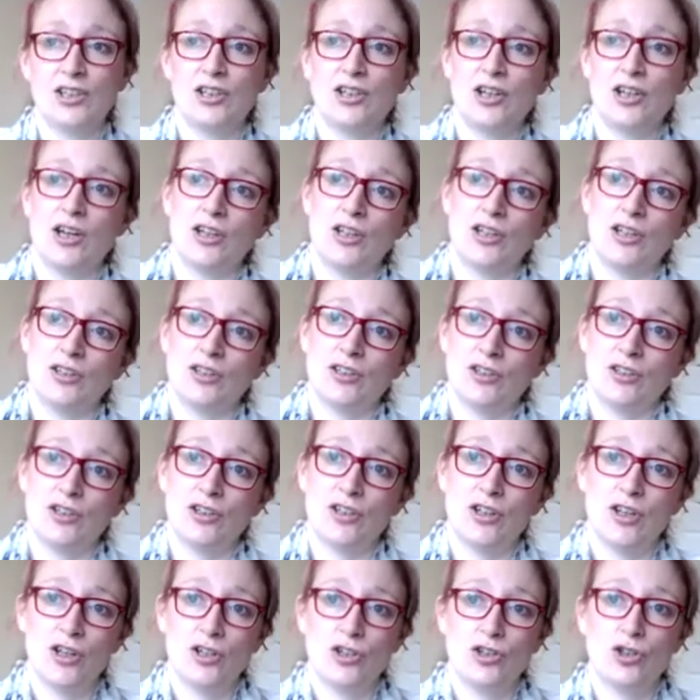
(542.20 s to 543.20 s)
a,
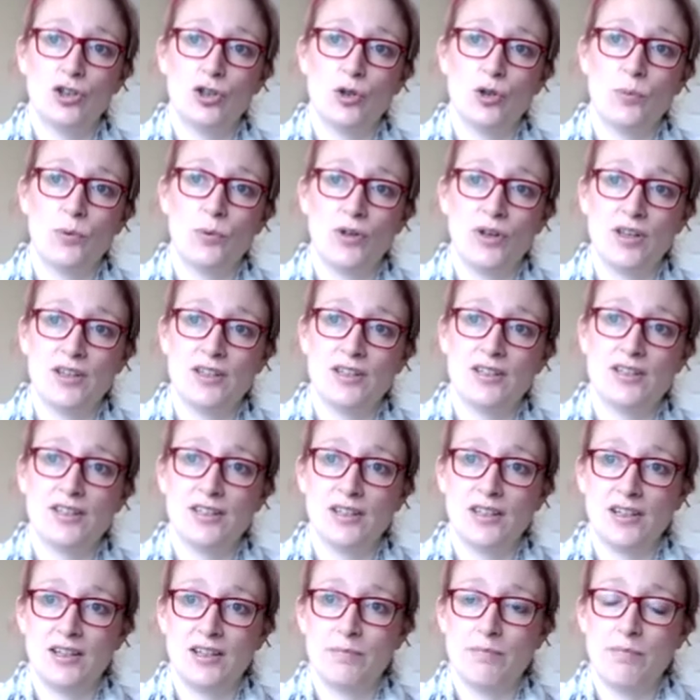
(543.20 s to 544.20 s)
a, a, job that is
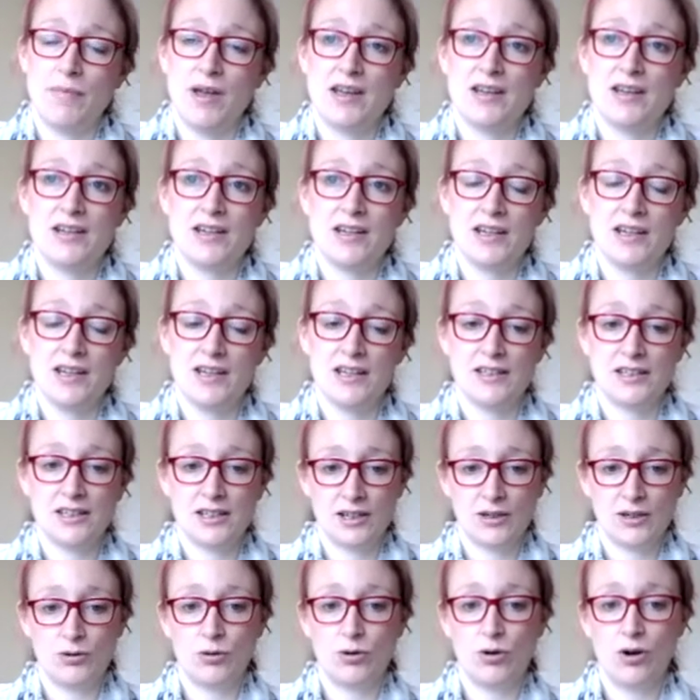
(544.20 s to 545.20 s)
made
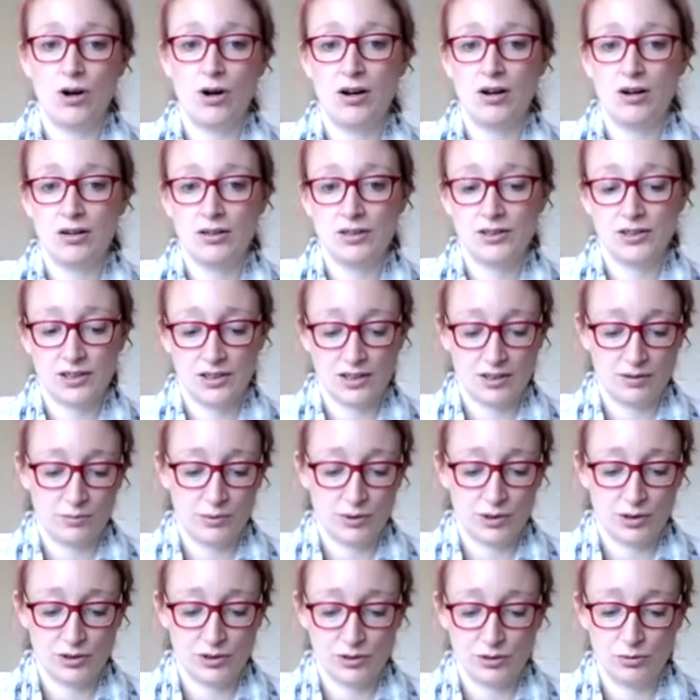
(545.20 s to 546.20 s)
easier or harder
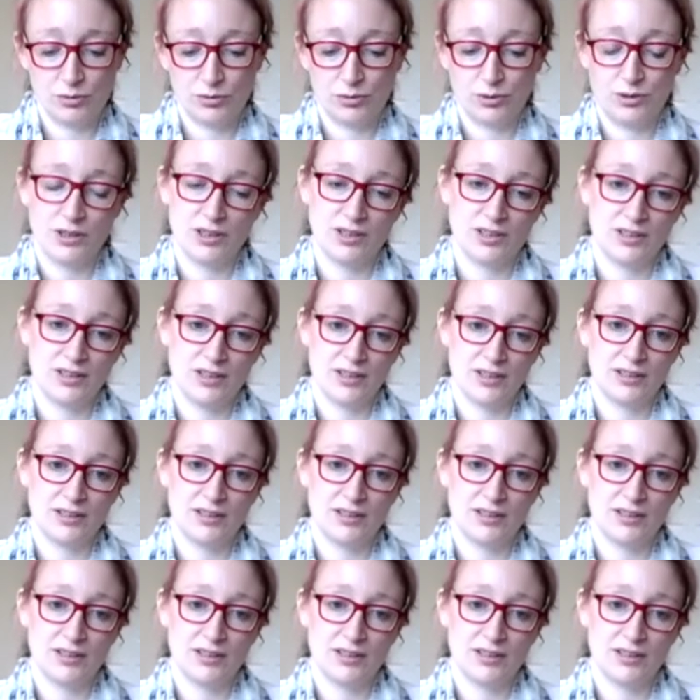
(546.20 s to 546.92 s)
because you're autistic?